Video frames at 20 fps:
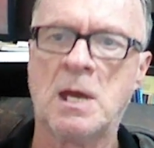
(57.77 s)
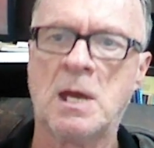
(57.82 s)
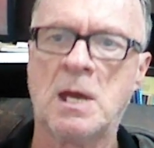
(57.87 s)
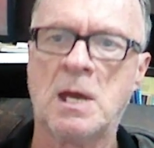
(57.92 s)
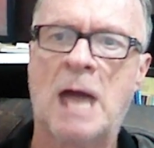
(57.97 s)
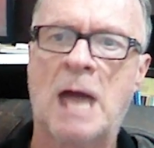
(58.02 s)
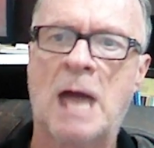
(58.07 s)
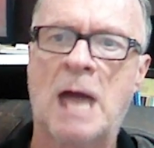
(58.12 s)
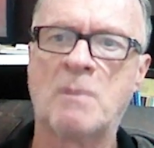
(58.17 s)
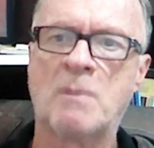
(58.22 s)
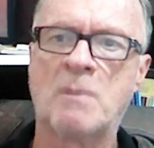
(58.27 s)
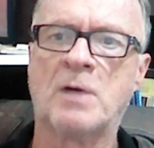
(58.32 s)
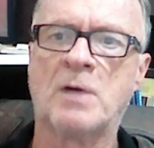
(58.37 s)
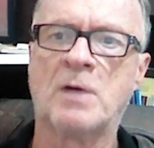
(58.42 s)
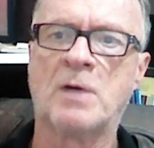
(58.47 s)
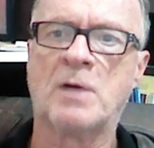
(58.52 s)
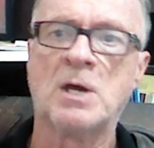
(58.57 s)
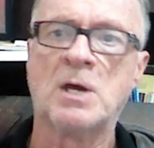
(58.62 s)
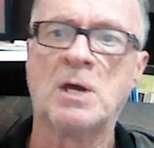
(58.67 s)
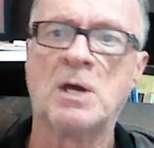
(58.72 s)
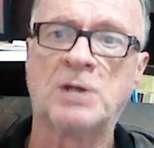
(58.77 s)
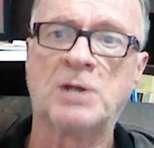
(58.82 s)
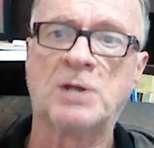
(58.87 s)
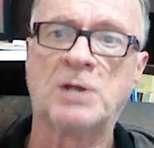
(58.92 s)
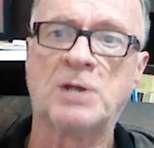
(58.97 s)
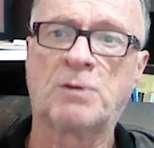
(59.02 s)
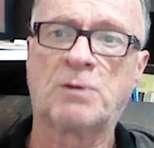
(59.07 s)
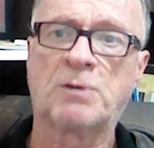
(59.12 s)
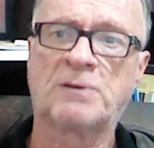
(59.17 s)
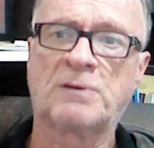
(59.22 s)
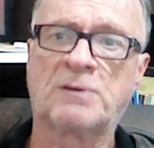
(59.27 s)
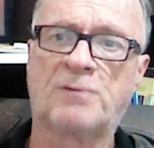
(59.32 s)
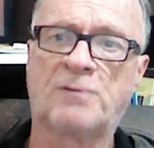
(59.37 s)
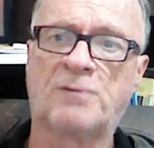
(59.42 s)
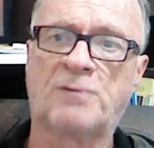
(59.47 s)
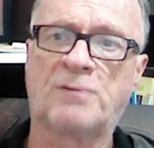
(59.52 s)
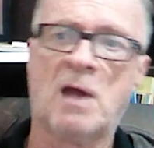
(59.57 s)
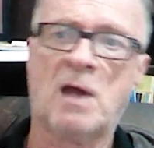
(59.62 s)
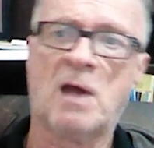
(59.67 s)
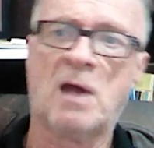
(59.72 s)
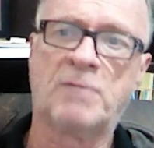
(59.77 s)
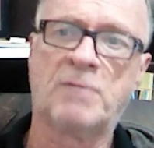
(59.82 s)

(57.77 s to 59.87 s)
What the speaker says: However, in 2005,